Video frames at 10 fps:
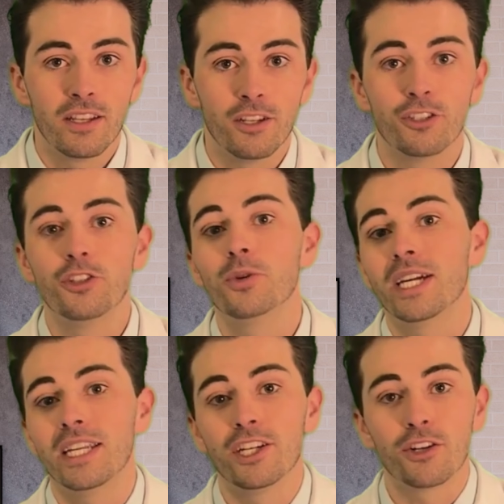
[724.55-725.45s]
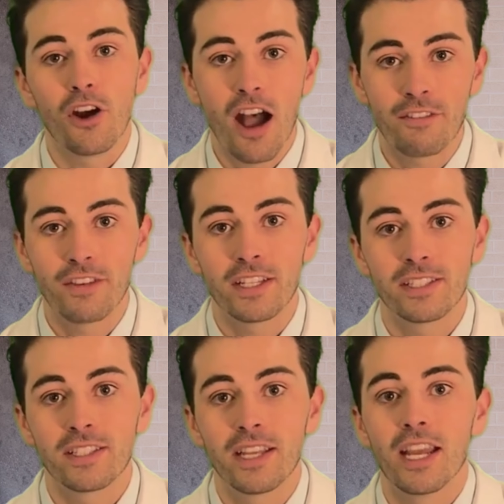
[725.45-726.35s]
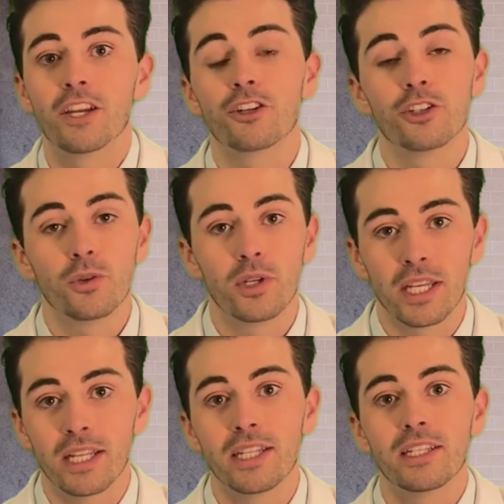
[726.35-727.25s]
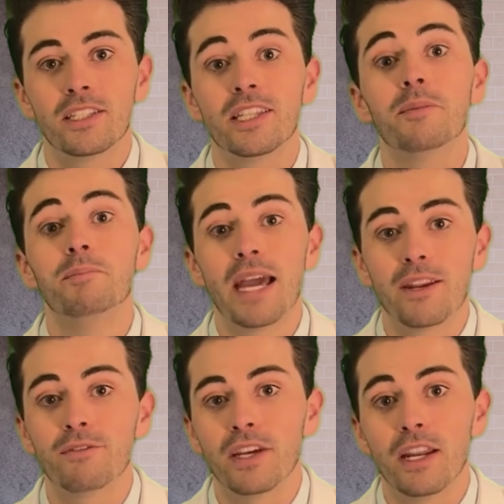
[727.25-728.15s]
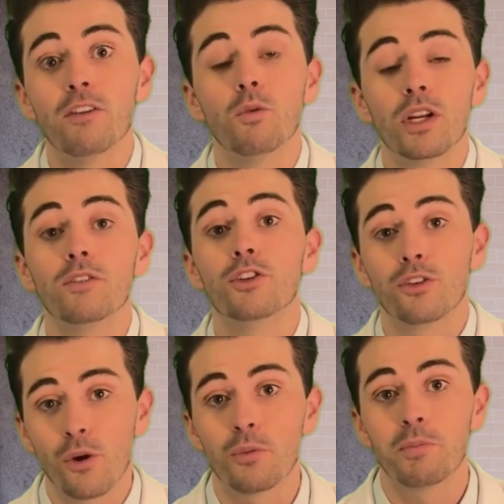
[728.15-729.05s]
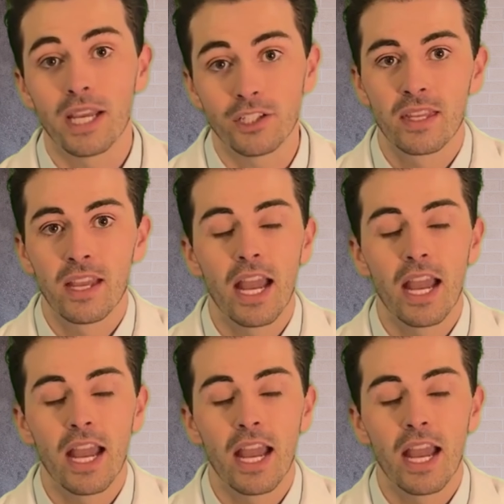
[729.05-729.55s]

you're doing it in your office and you're doing it to the benefit of one of your own patients.